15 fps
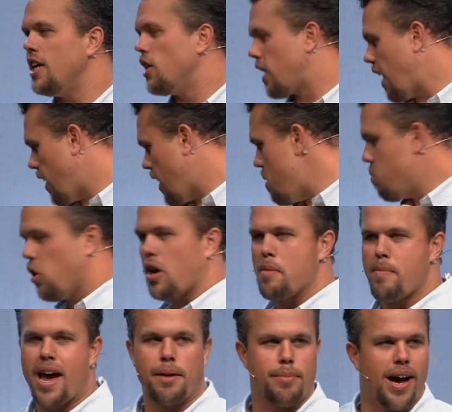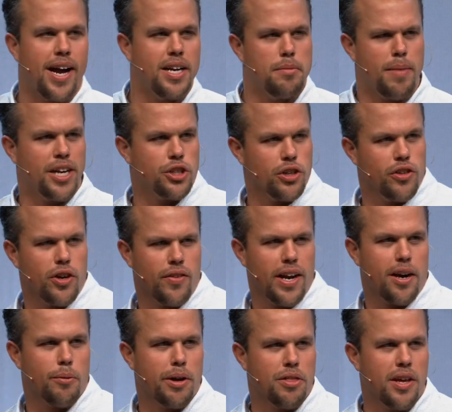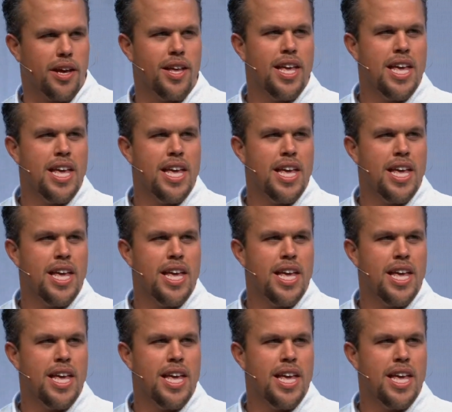You kind of keep looking back behind you, make sure they're there with you.